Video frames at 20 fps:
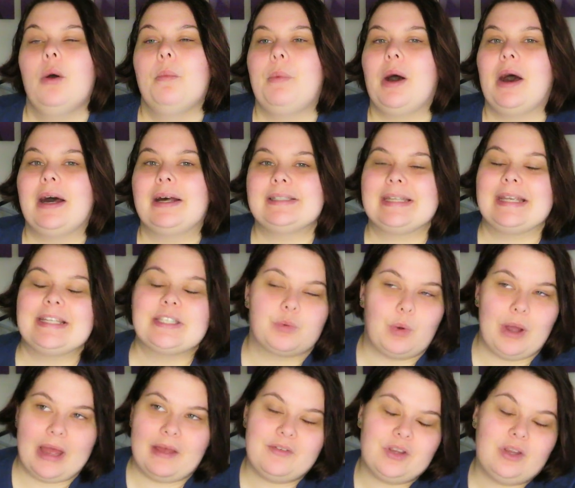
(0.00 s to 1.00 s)
but it's
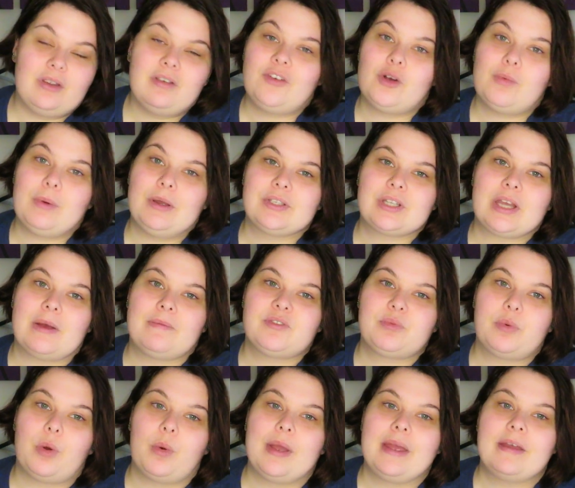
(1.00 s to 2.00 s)
whatever you feel most
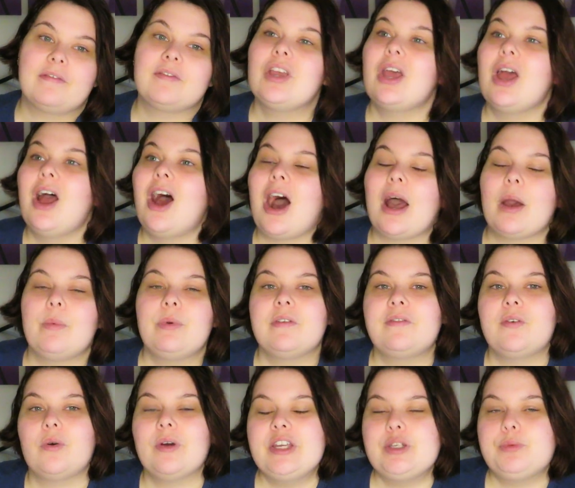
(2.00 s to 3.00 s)
comfortable with. I would
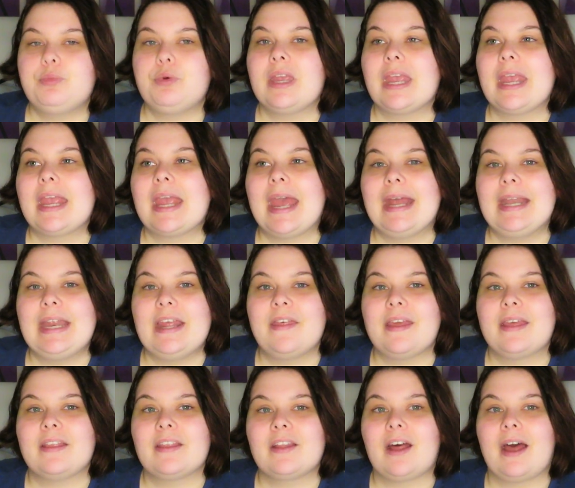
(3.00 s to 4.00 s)
avoid bringing
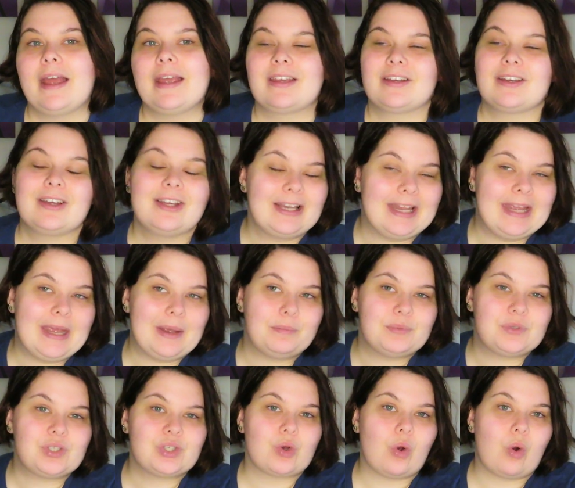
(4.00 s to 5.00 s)
anything like
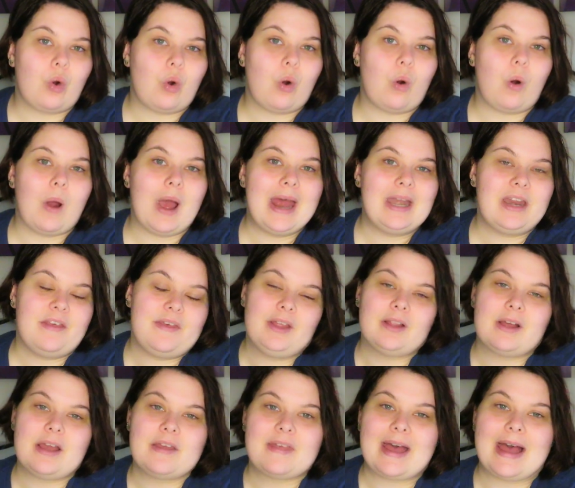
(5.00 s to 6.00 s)
clips or
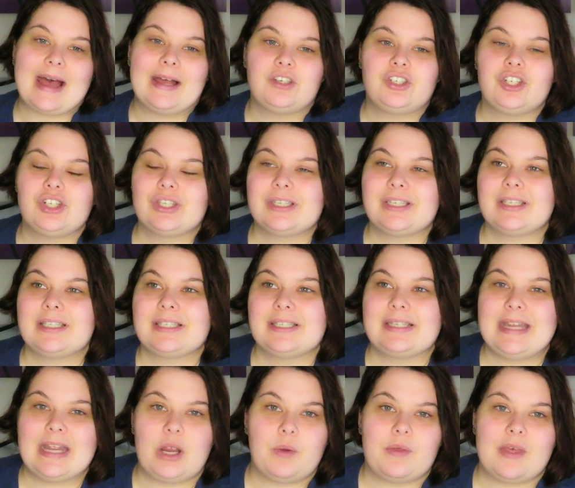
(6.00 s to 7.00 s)
anything like that. Just
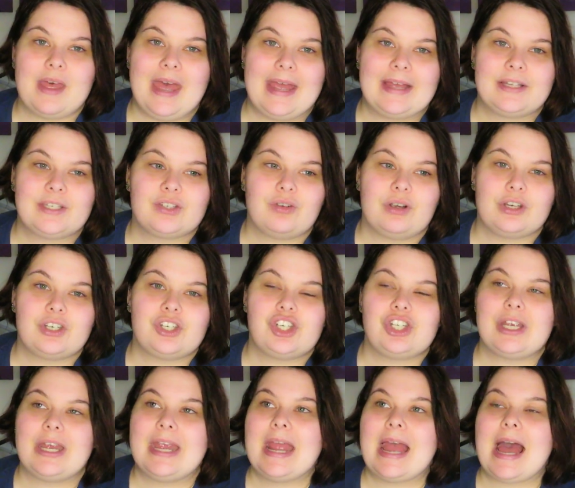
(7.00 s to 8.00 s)
stick with a hair
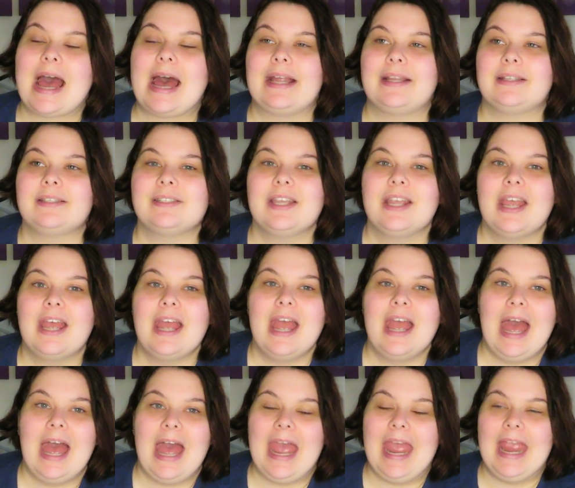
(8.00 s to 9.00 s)
scrunchie and
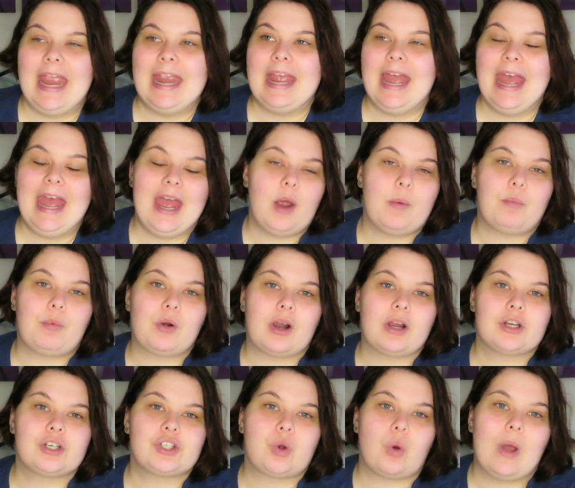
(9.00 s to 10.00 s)
a
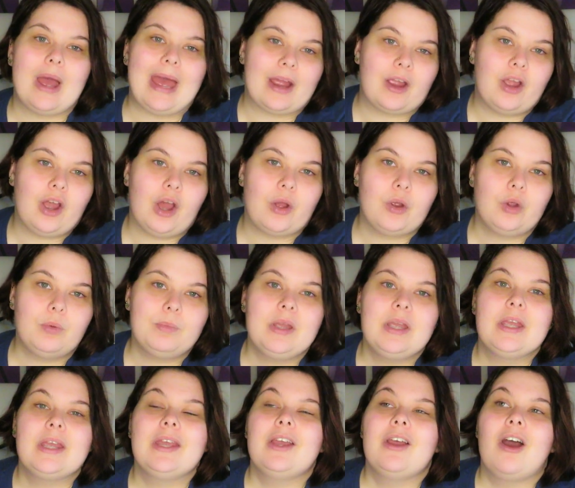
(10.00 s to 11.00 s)
hairbrush or hair comb.
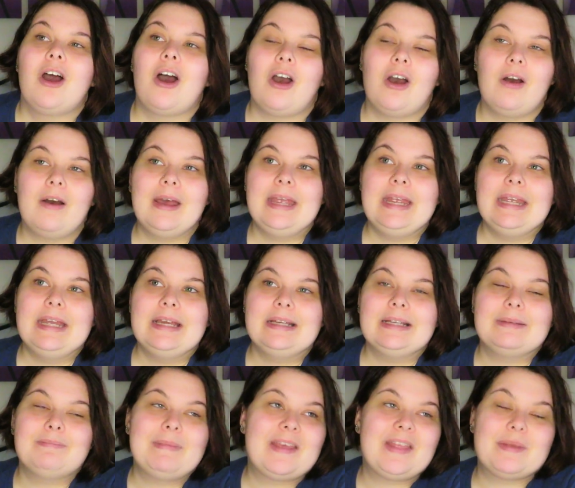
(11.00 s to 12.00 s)

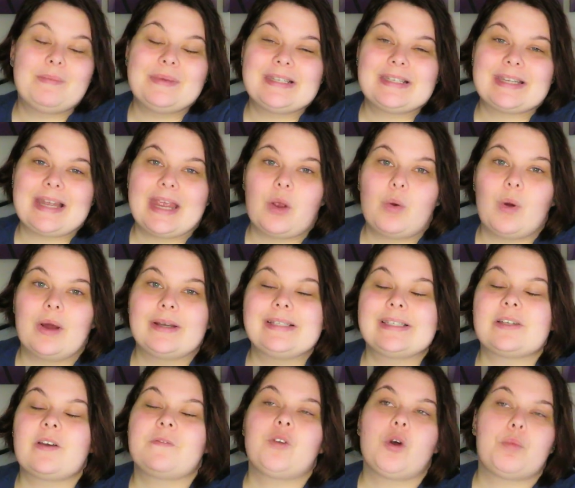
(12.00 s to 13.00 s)
I made the mistake
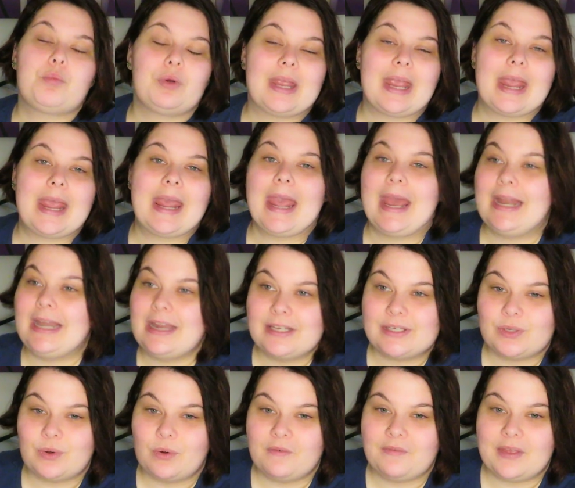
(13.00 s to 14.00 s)
once of not bringing any
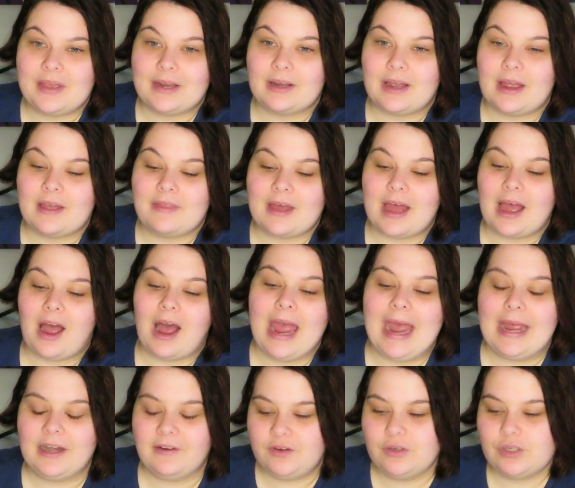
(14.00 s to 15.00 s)
sort of thing like that. I
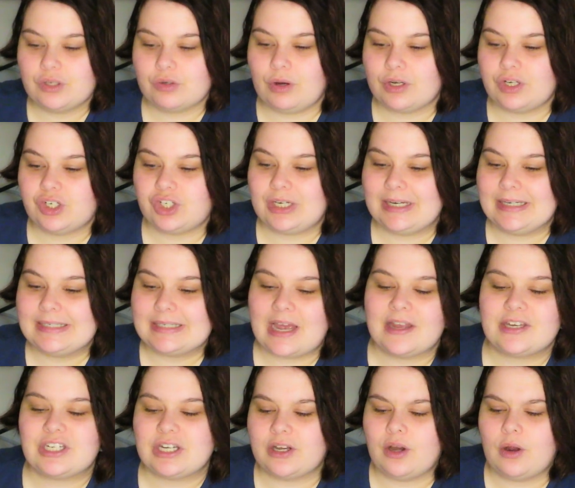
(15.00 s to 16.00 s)
had a few scrunchies.
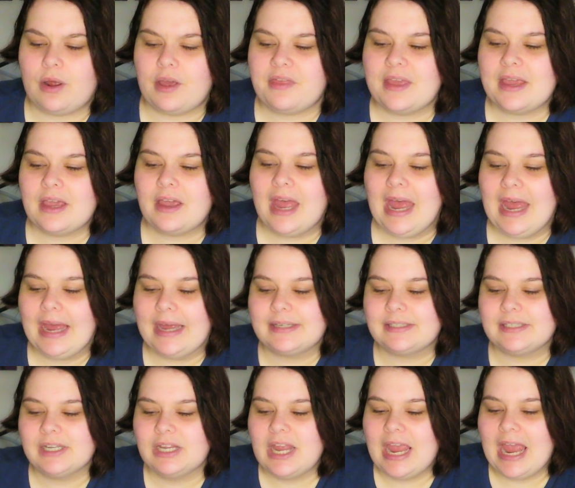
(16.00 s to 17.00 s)
Actually, I think I
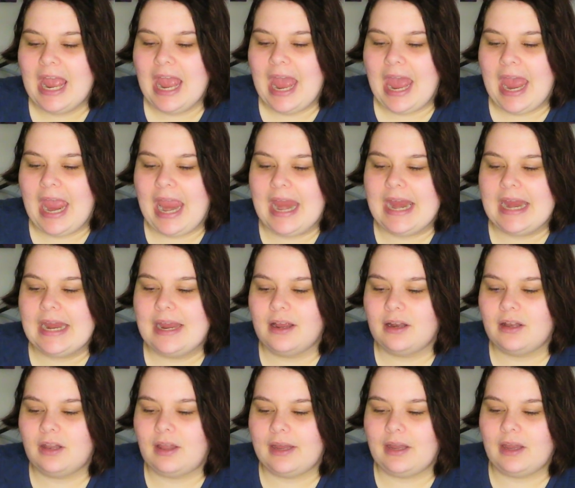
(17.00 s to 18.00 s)
had
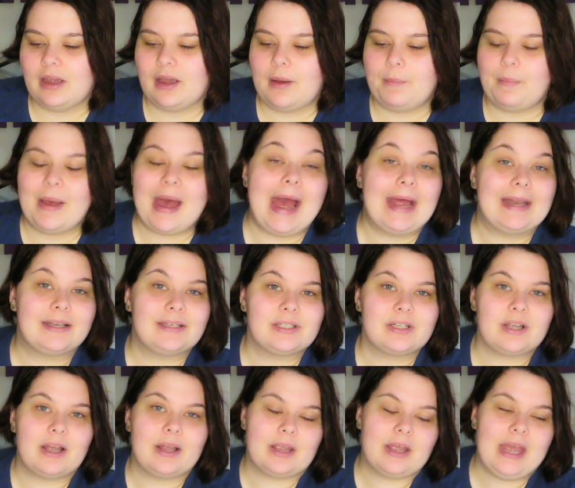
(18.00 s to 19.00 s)
a
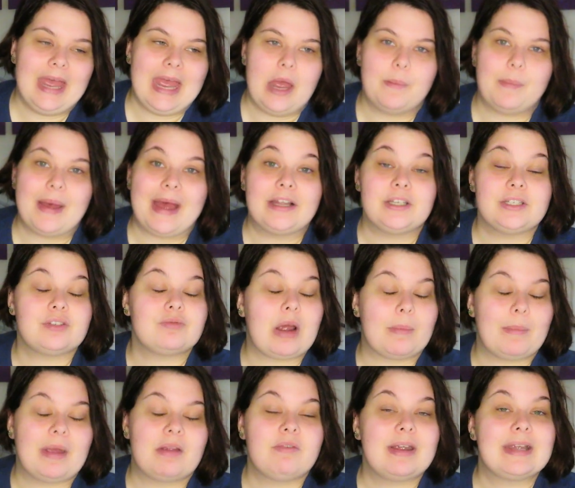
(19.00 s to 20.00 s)
hairband
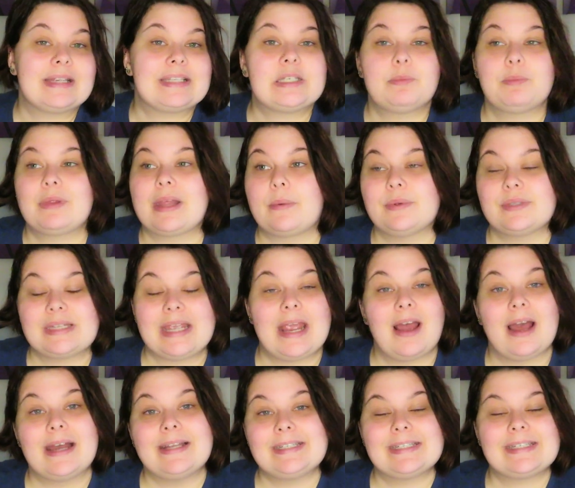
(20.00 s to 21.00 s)
around my wrist, but that was
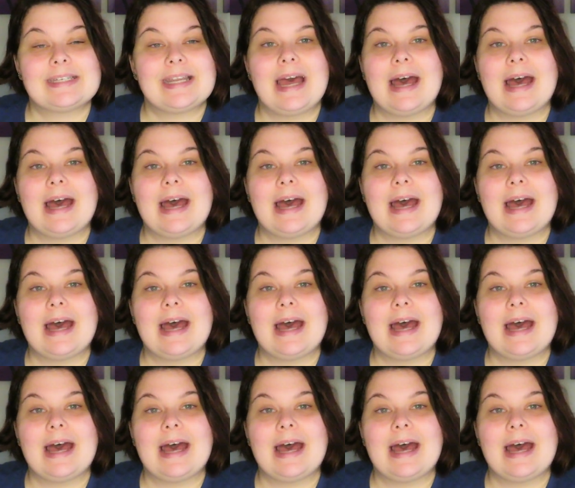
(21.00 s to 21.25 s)
it. I didn't